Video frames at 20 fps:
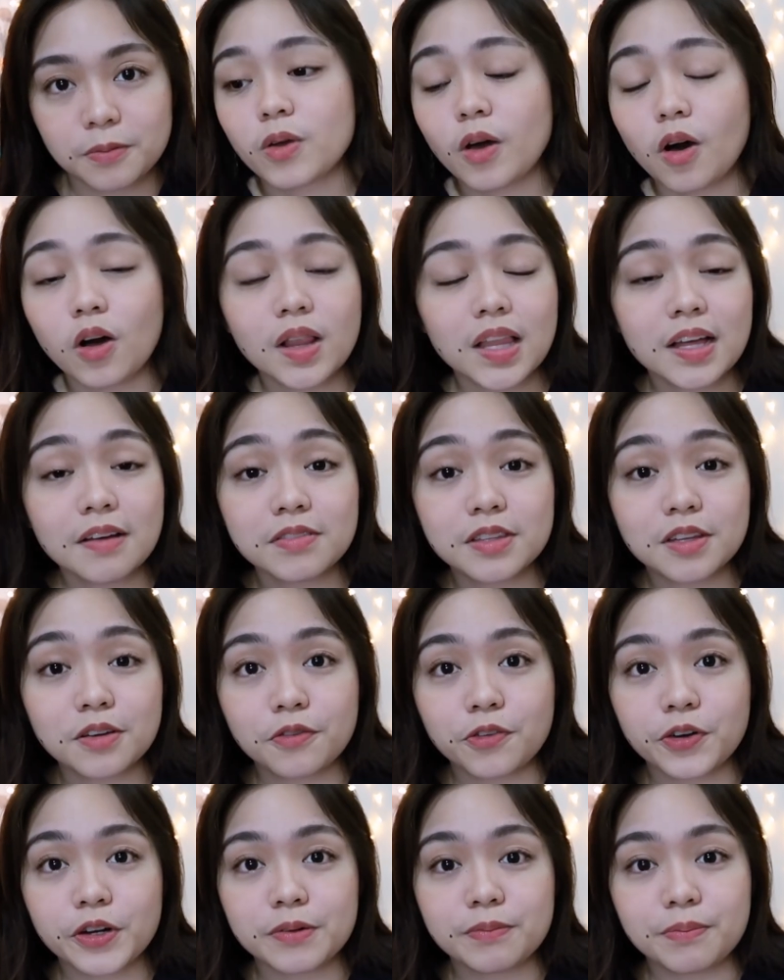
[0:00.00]
We all have
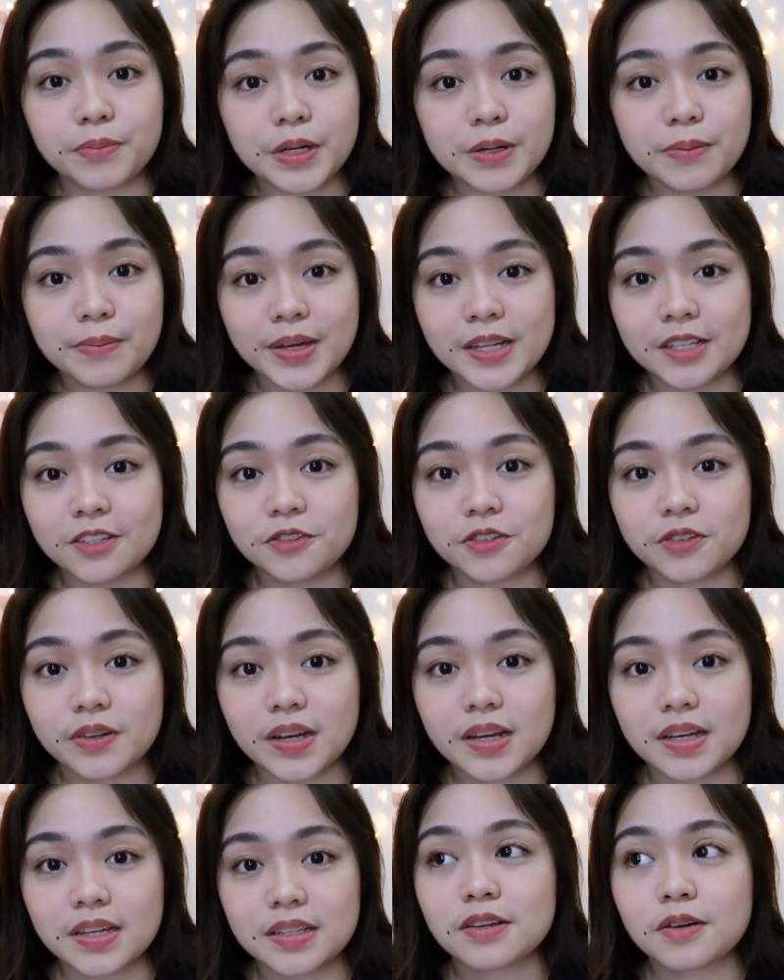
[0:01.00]
different premeds,
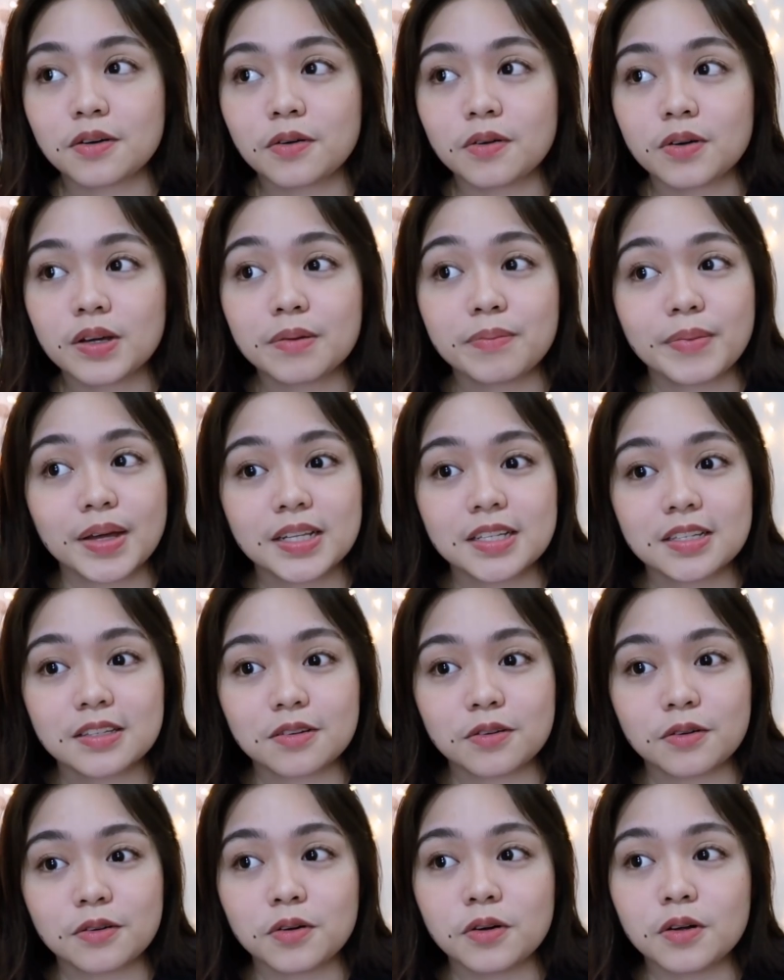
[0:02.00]
right? So in med
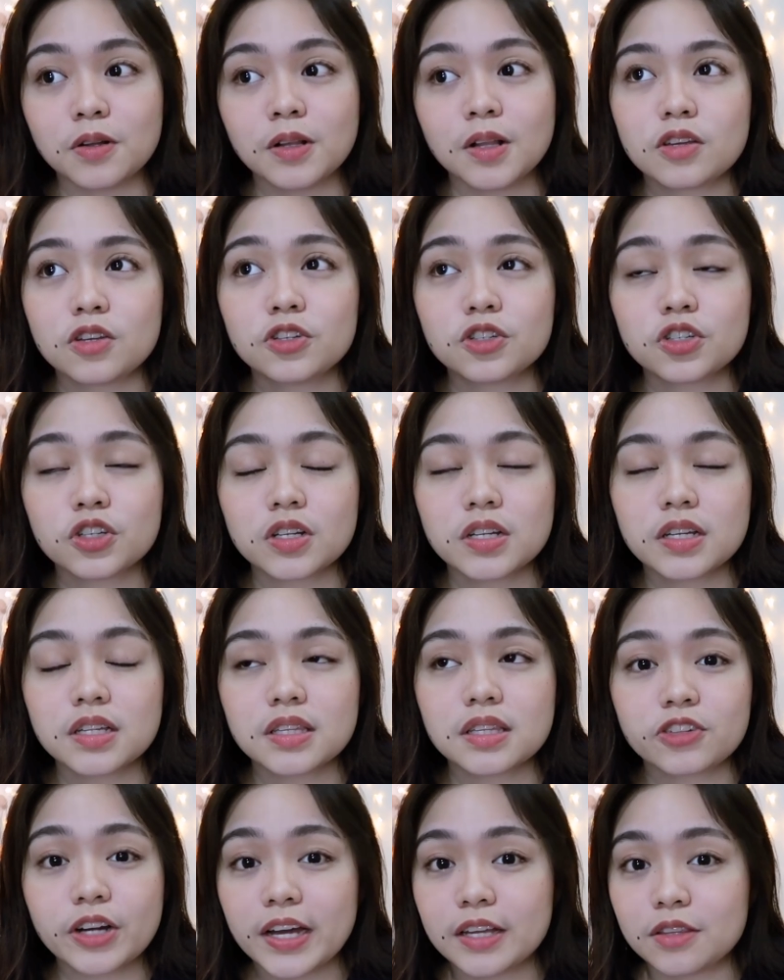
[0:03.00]
school, you
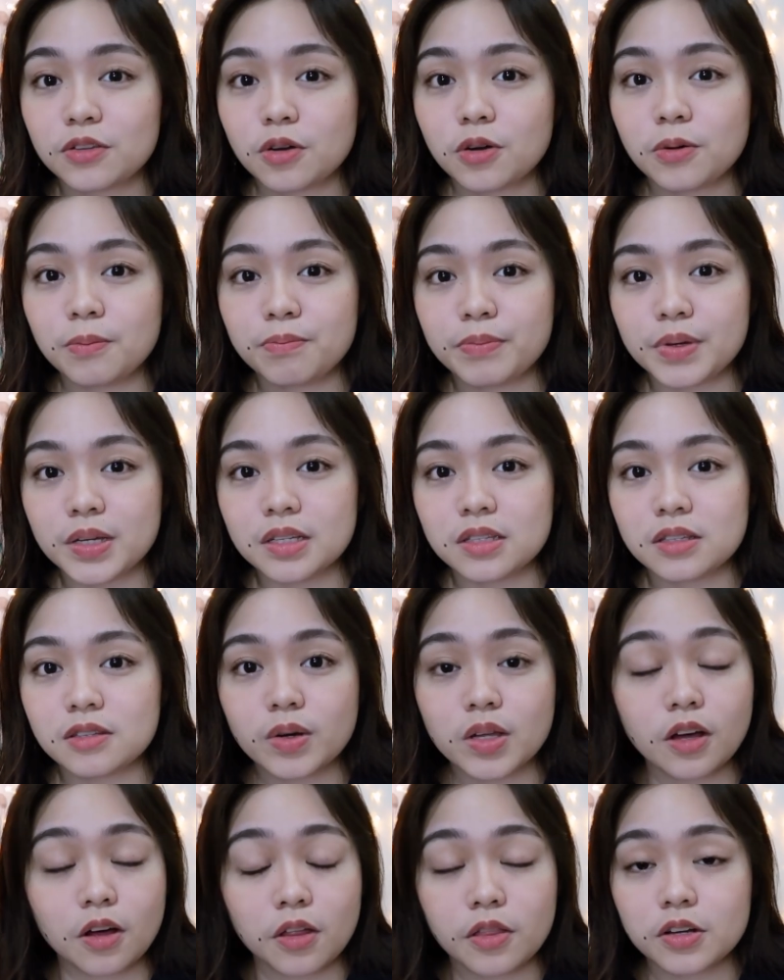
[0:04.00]
shouldn't try to compete
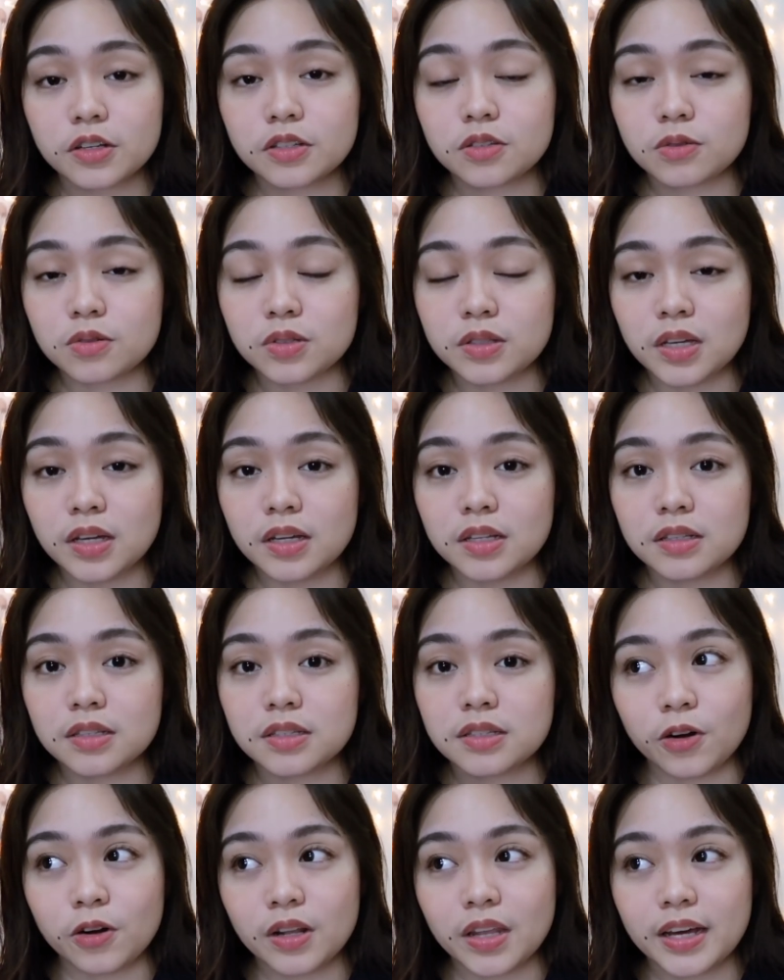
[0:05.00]
with other students
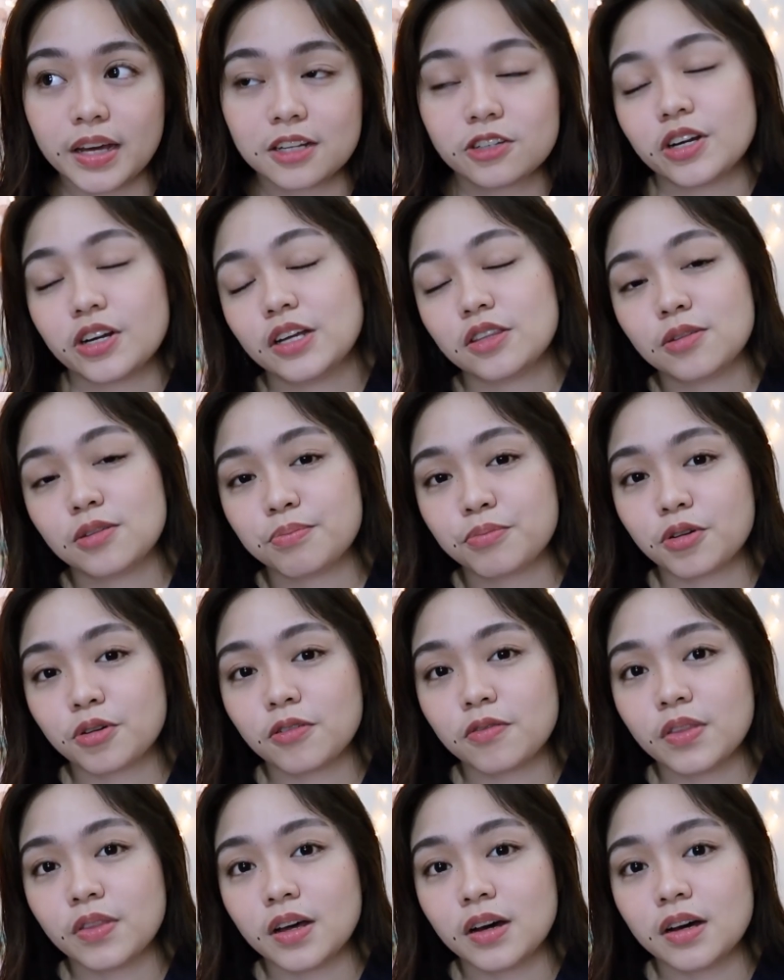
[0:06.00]
or like try to
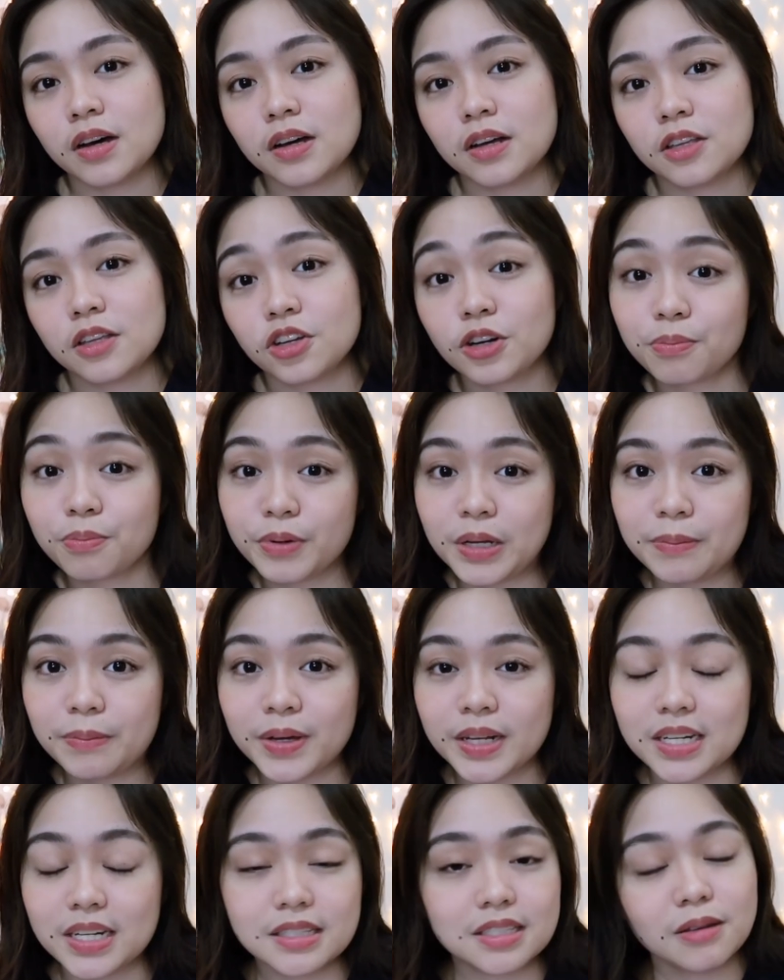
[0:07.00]
prove na your
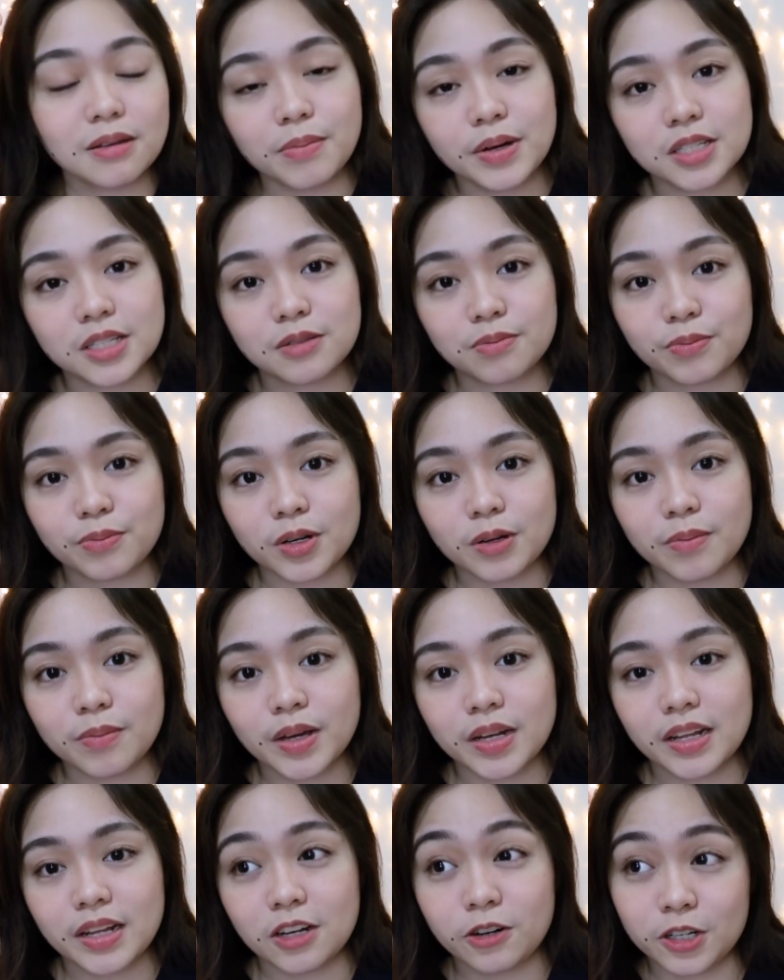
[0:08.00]
premed is the best
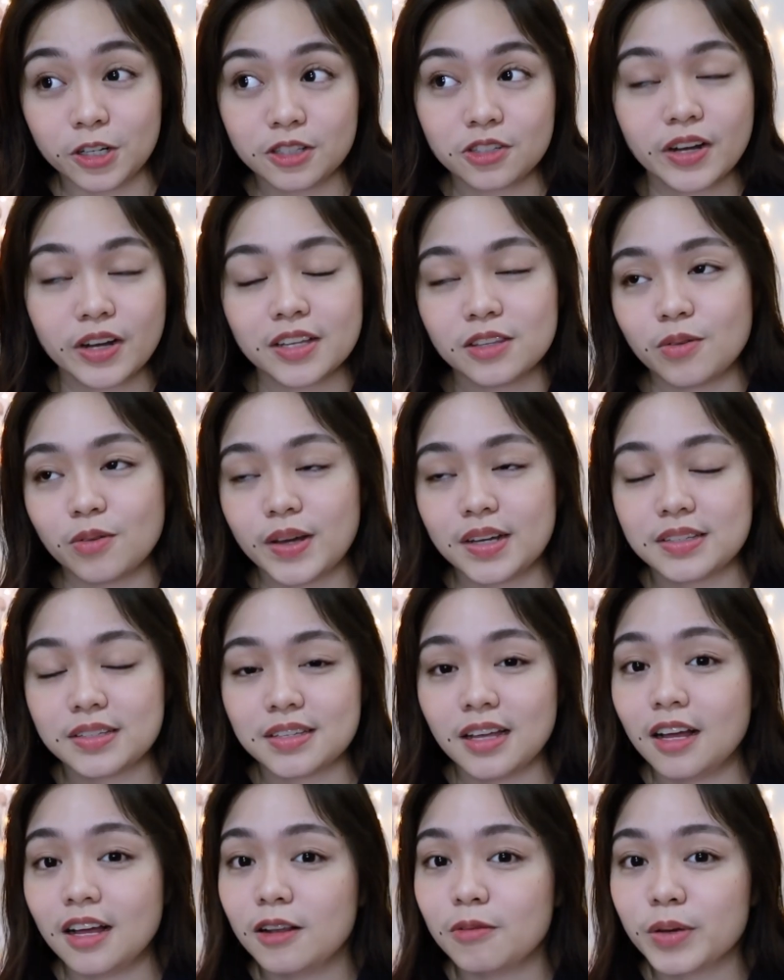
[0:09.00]
premed or try to
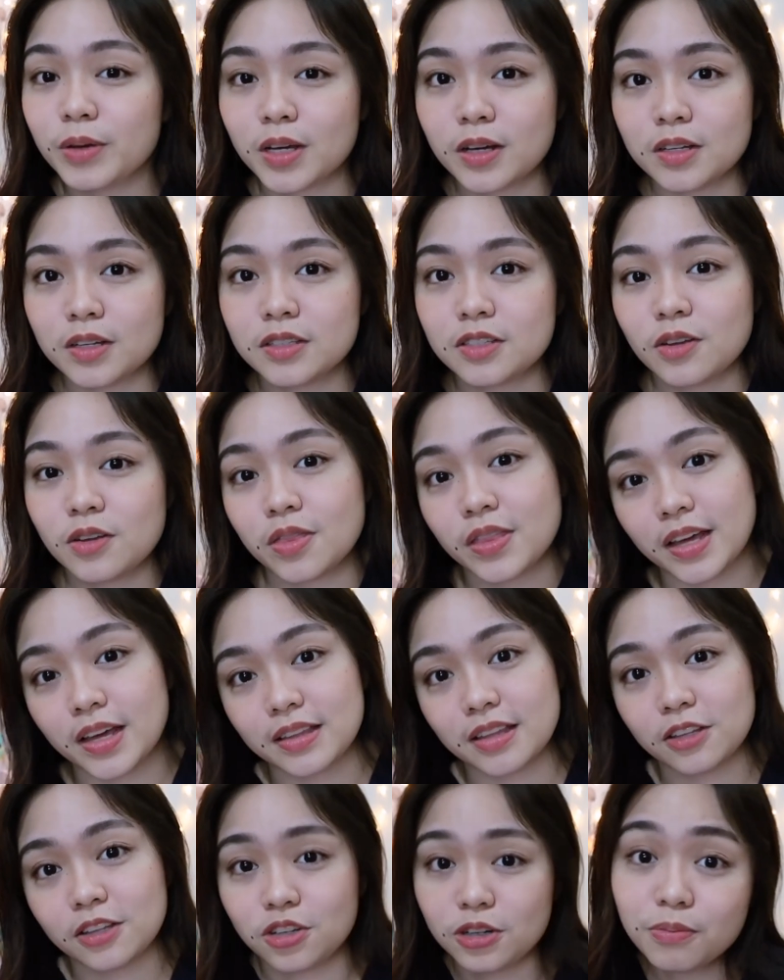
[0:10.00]
excel because you think
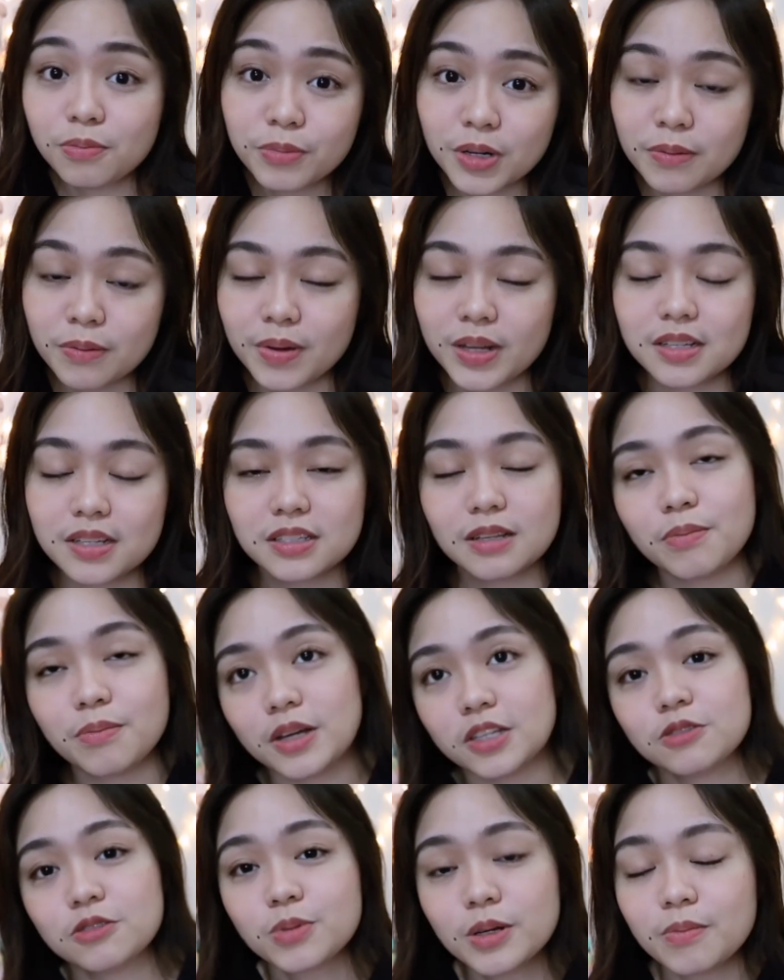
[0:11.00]
that your premed is the
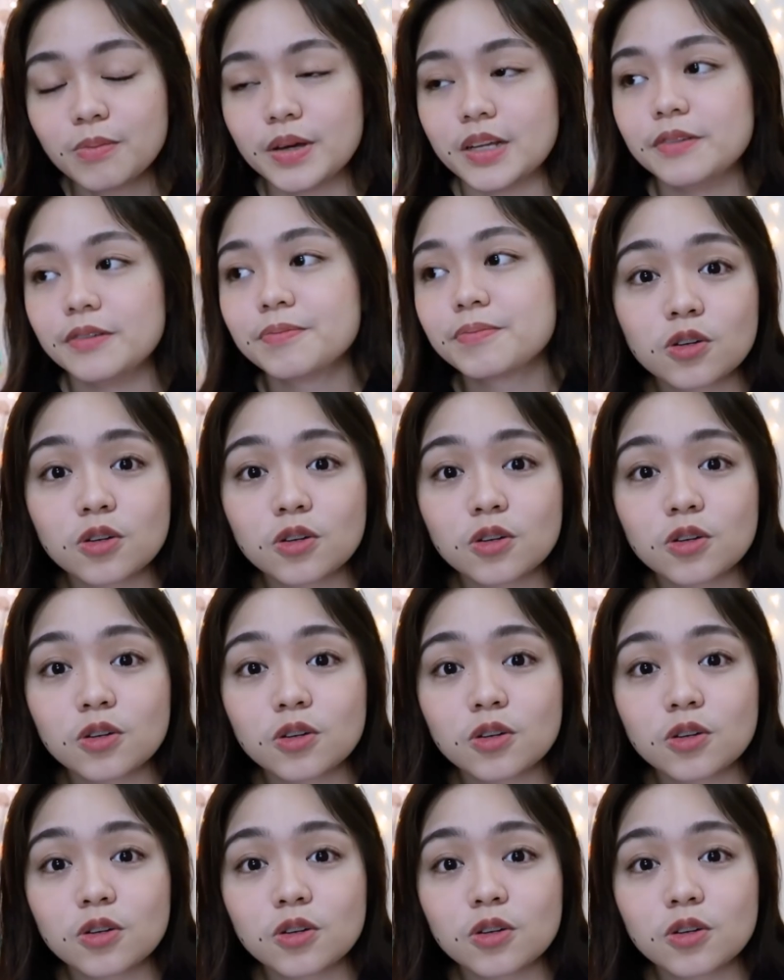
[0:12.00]
best premed.